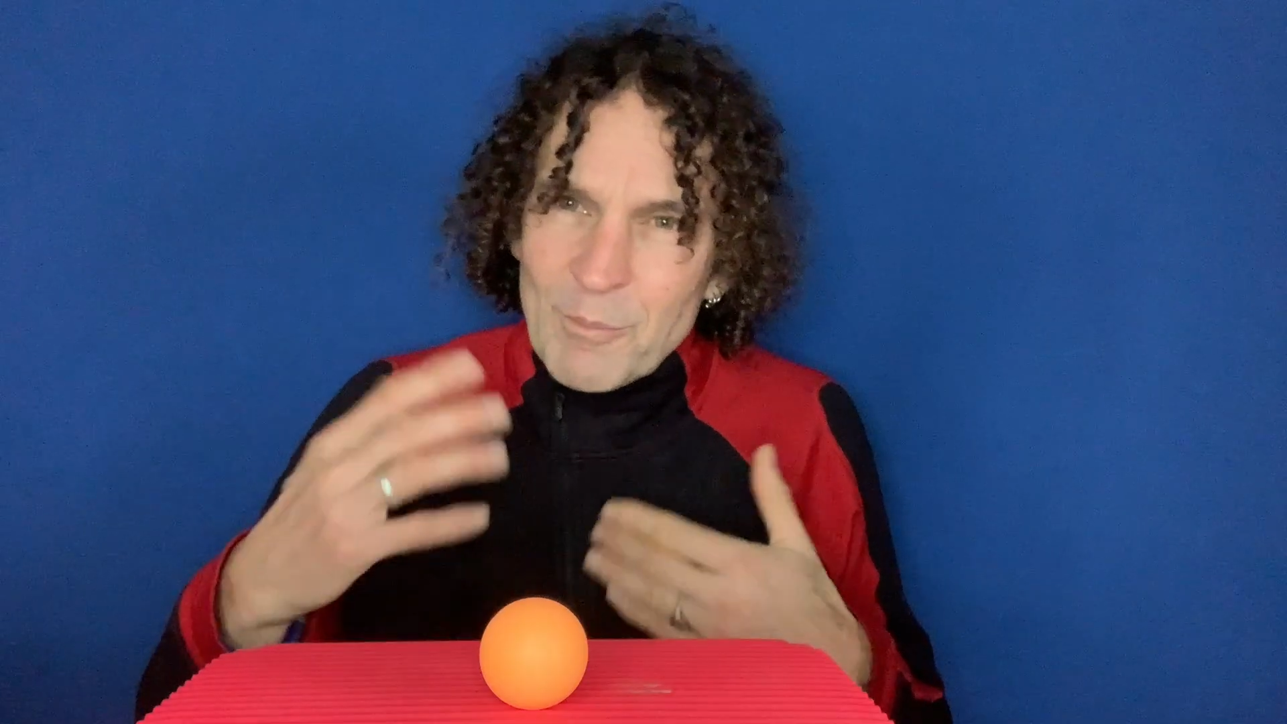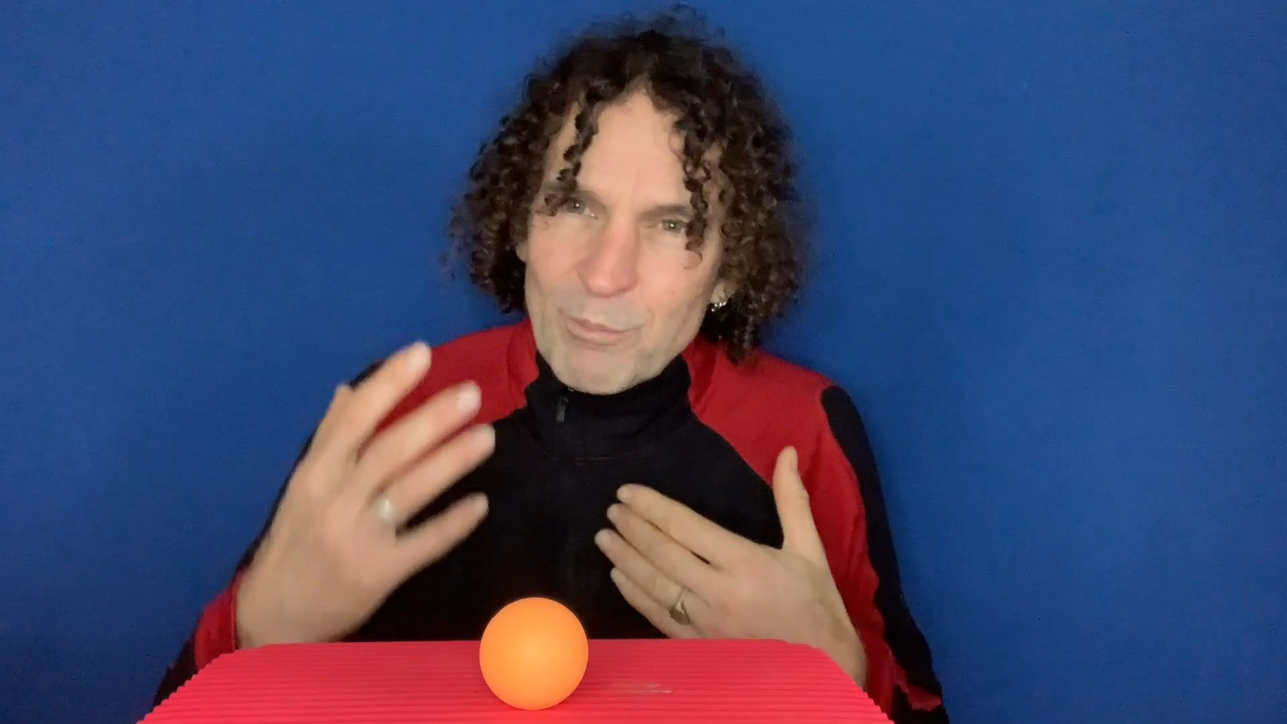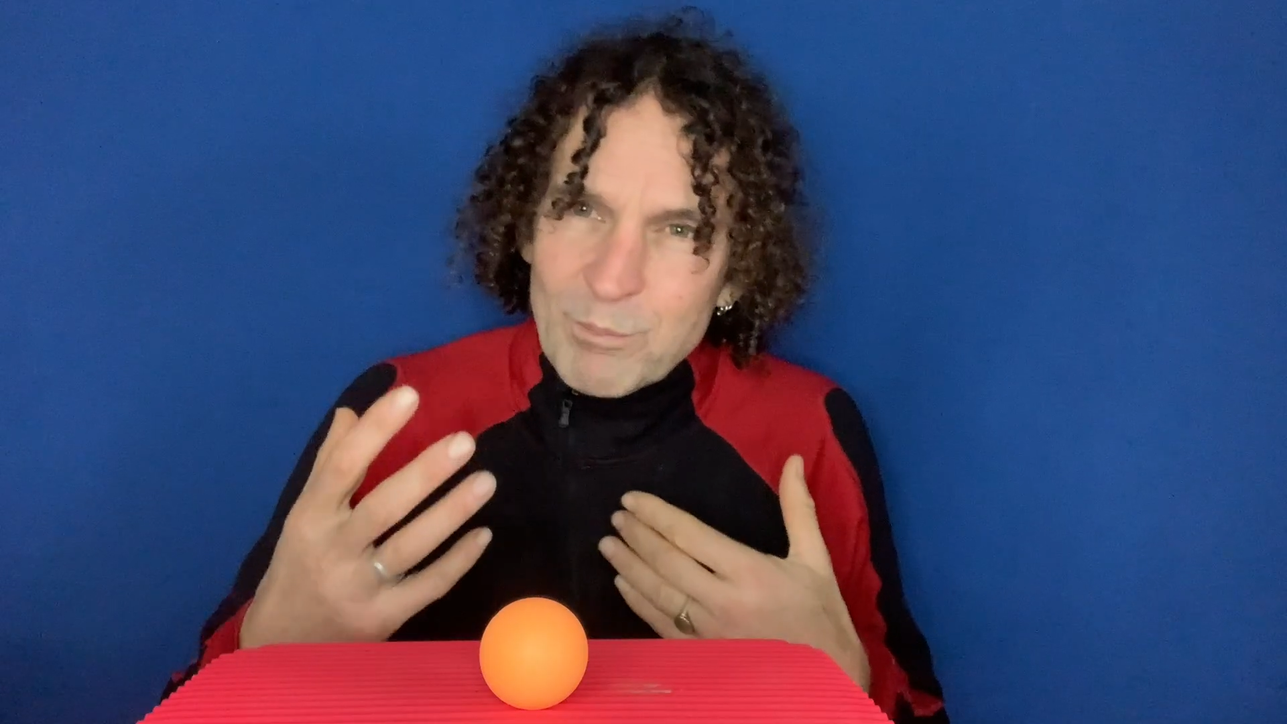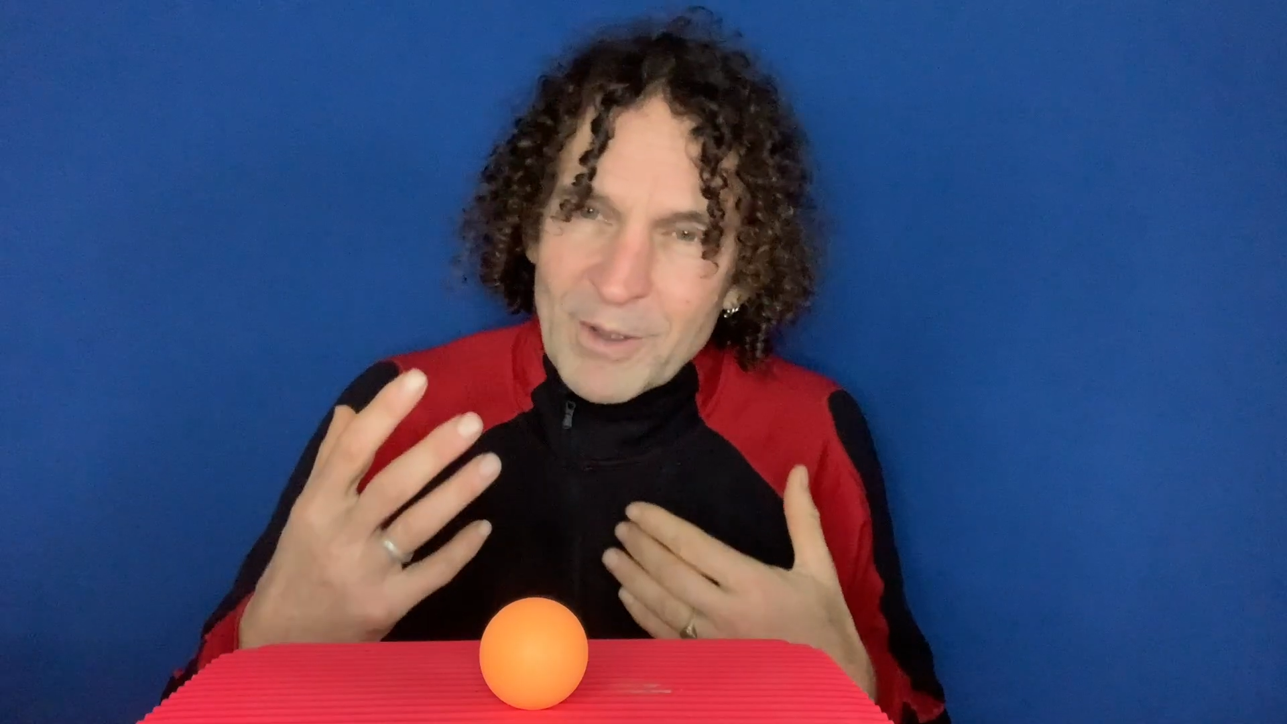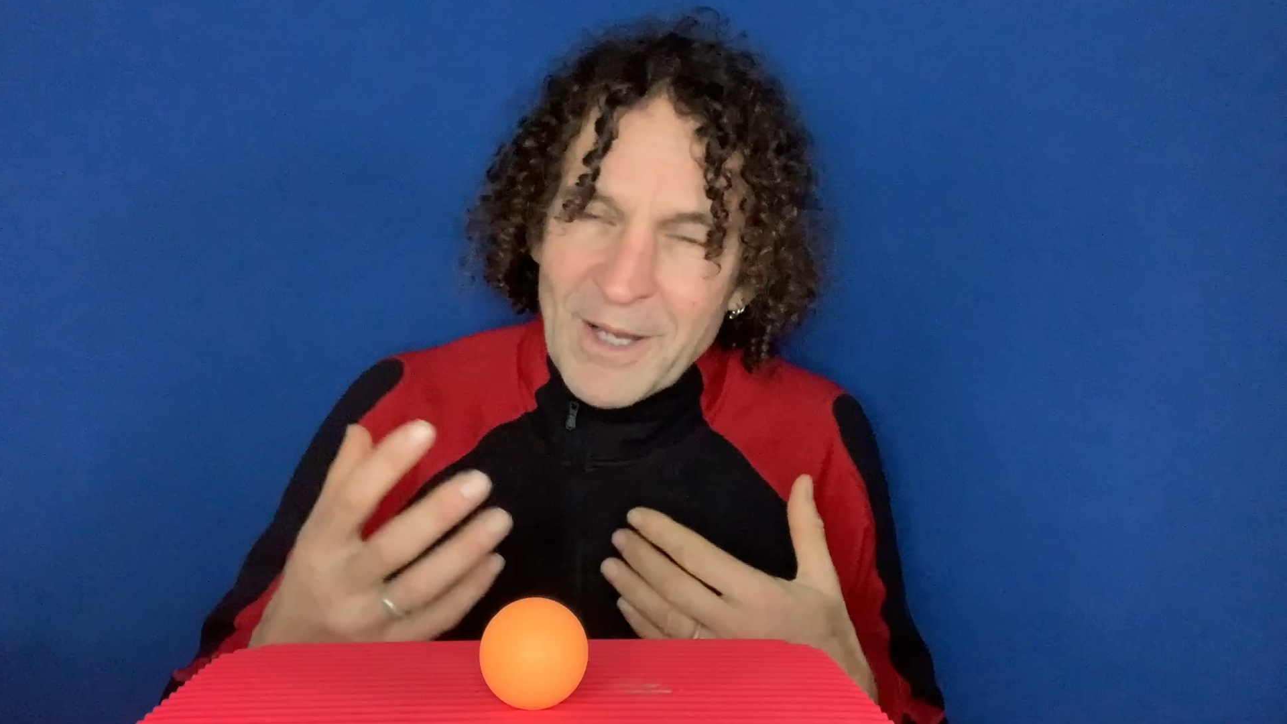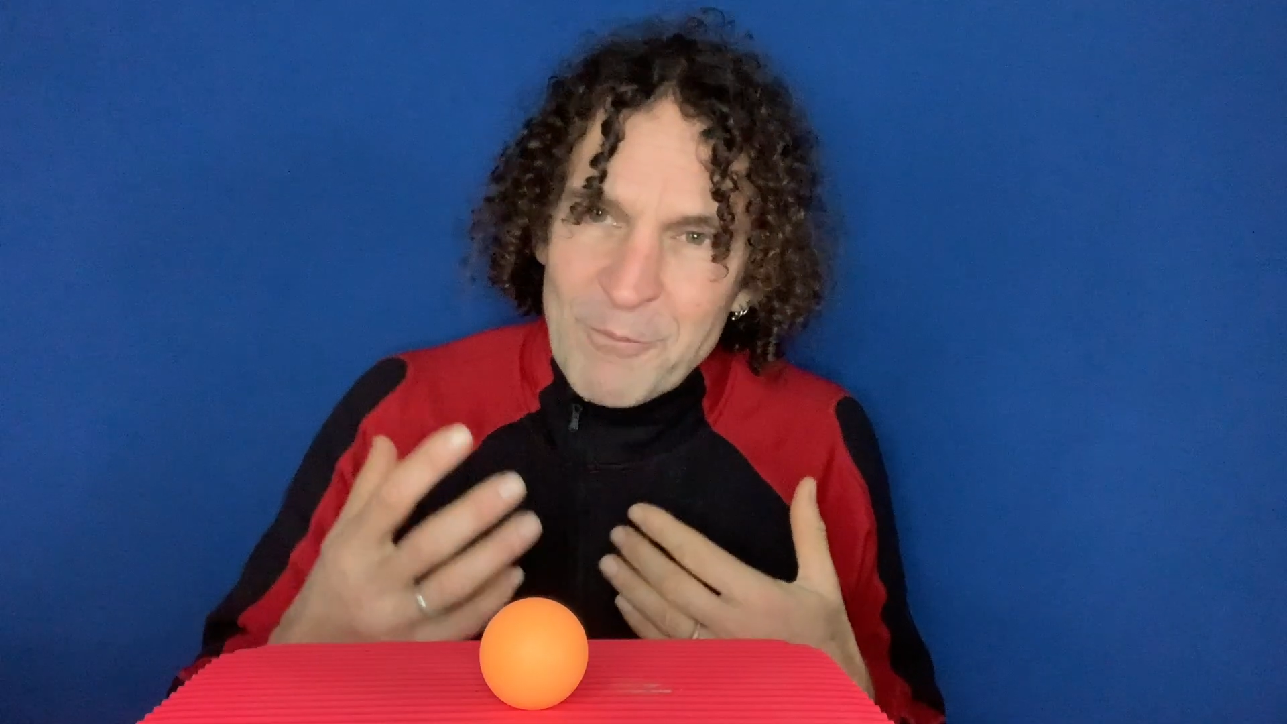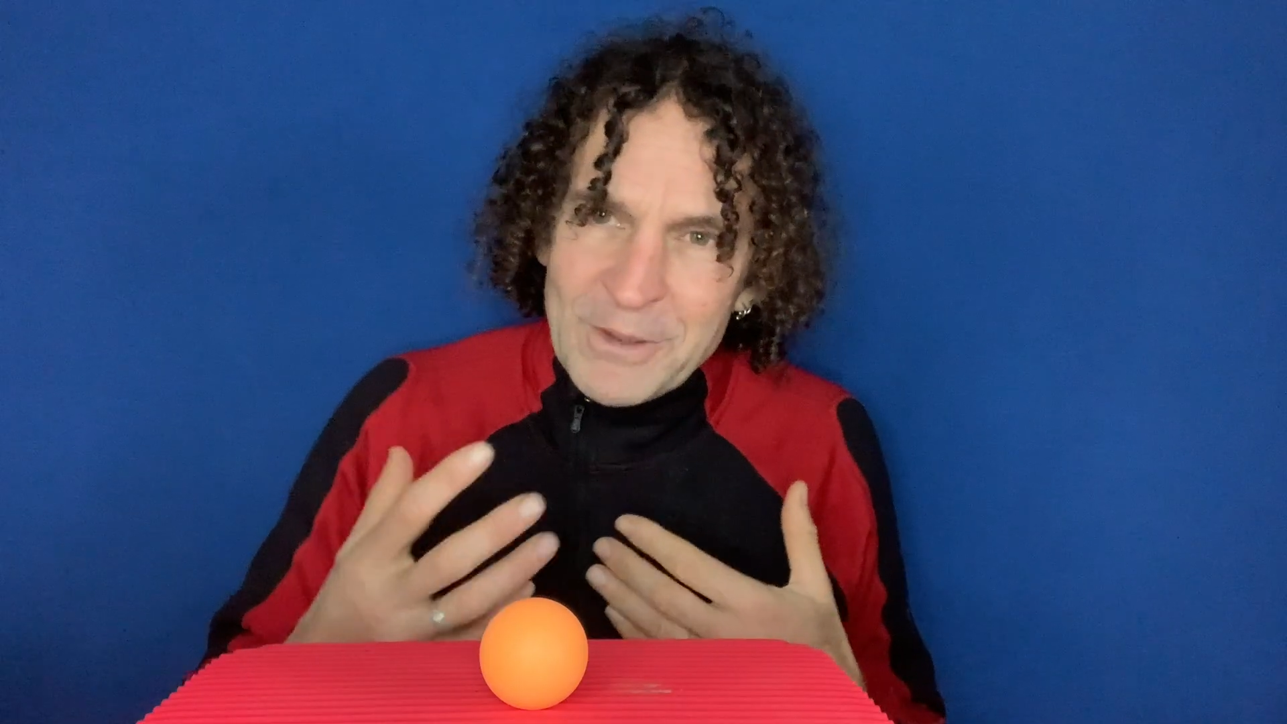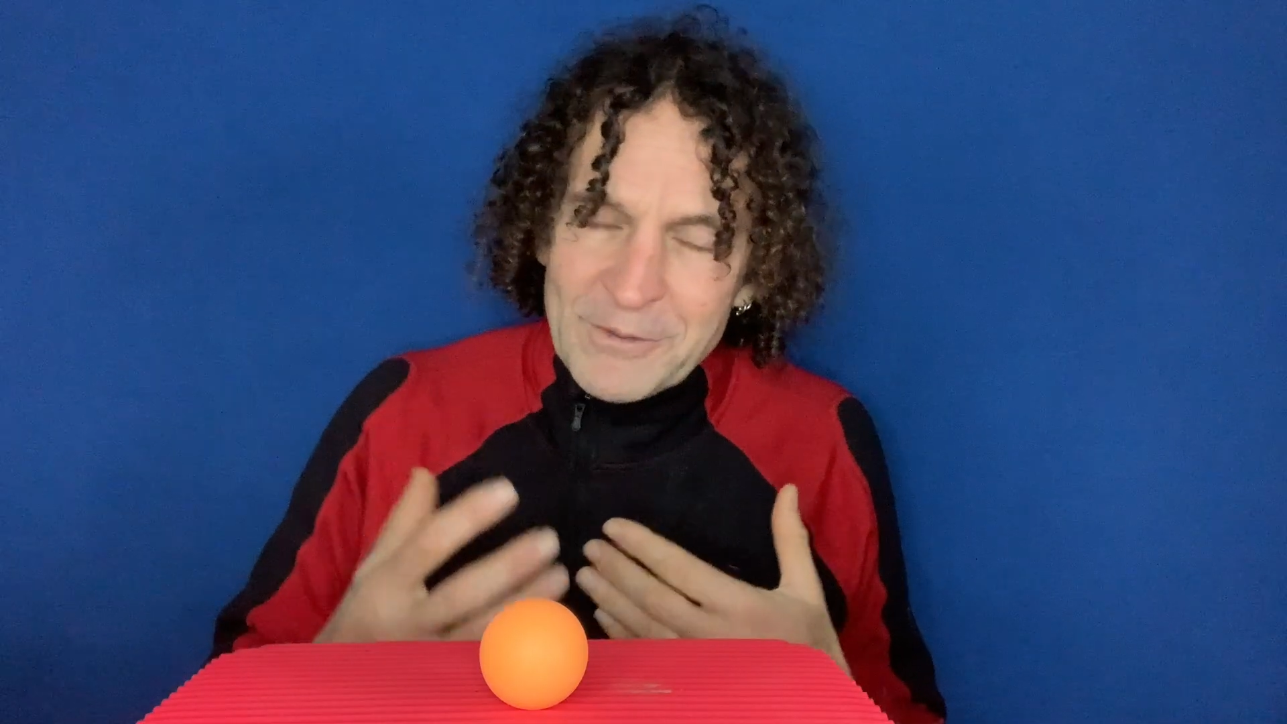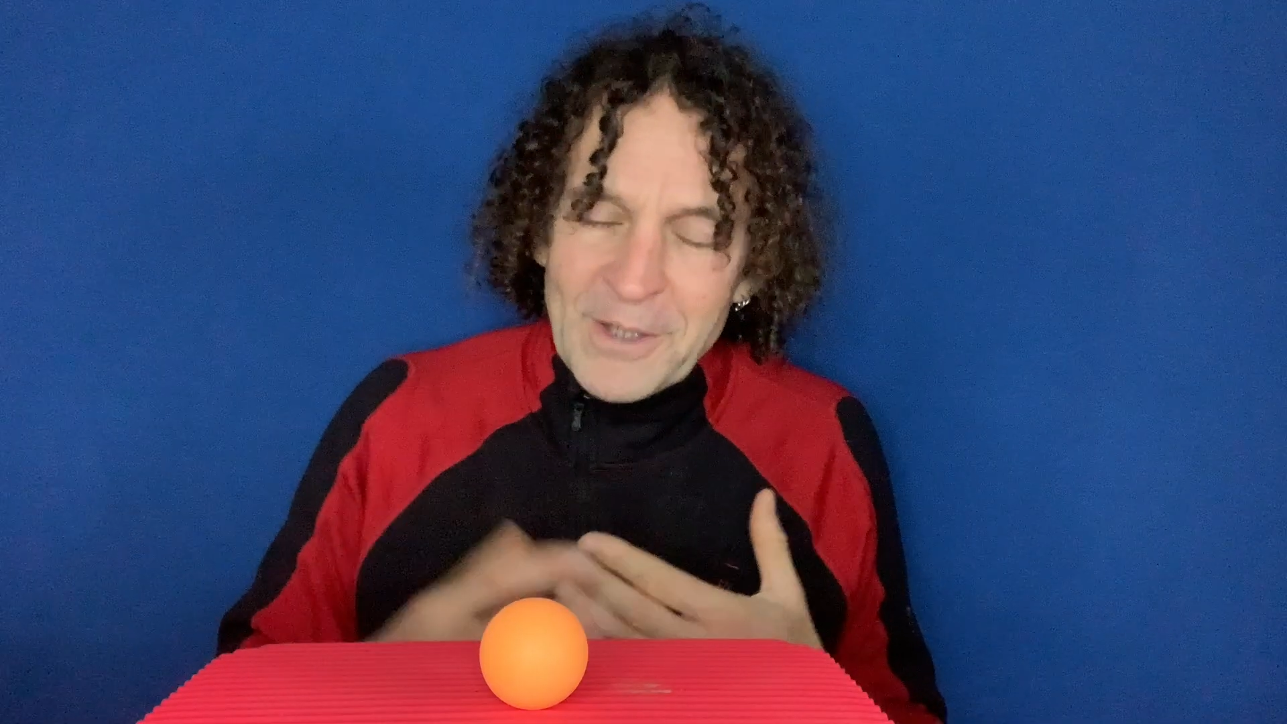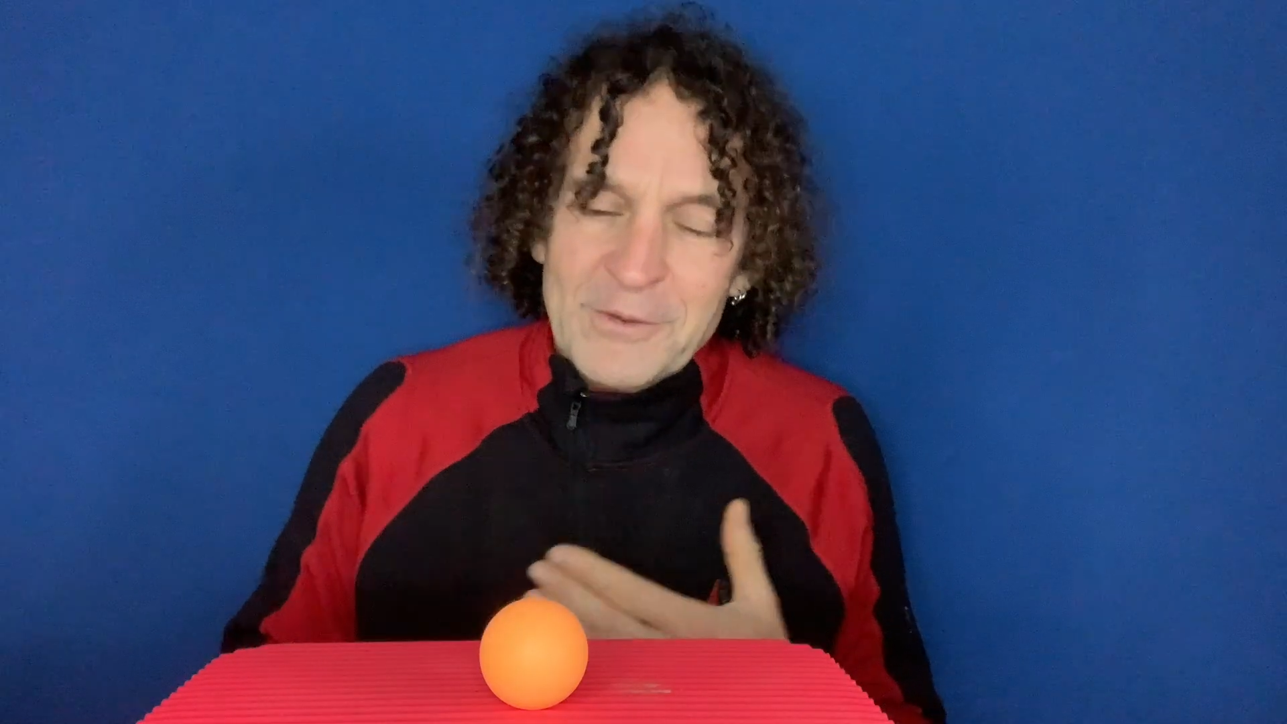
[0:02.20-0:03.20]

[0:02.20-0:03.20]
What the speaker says: But can we change